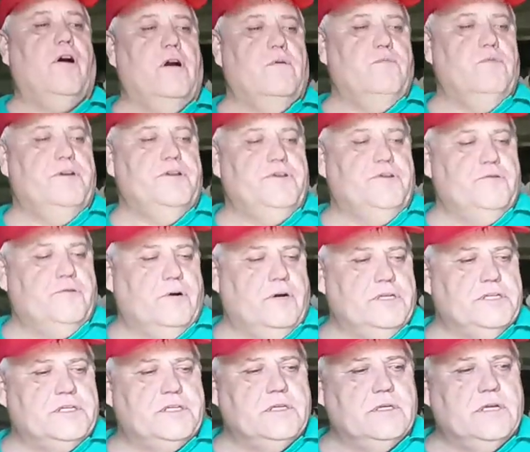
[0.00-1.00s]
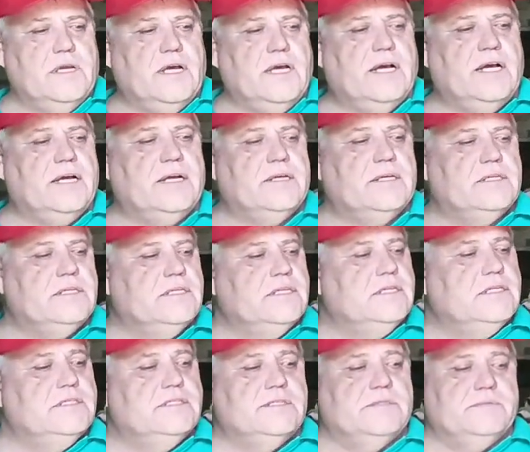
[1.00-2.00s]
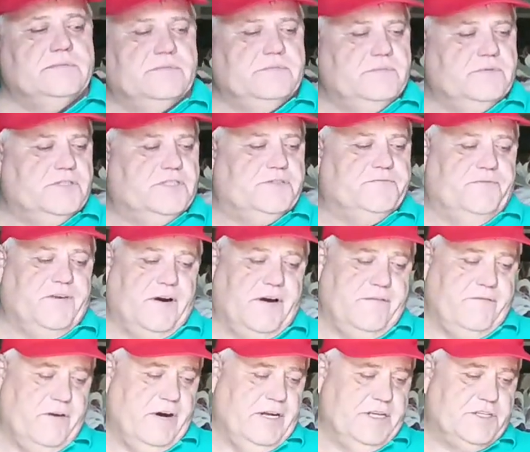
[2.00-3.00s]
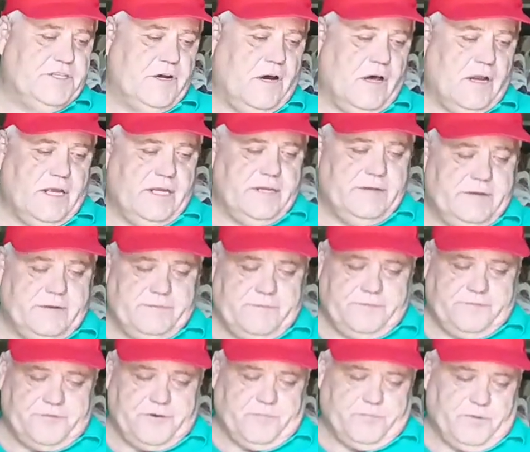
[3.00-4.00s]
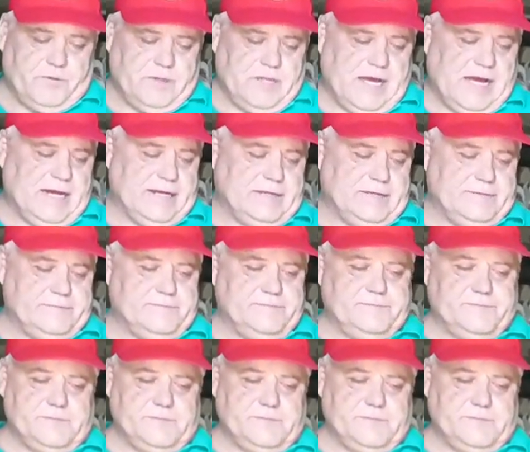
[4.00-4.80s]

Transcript: hardwood doors. Uh, very very solid triple lock,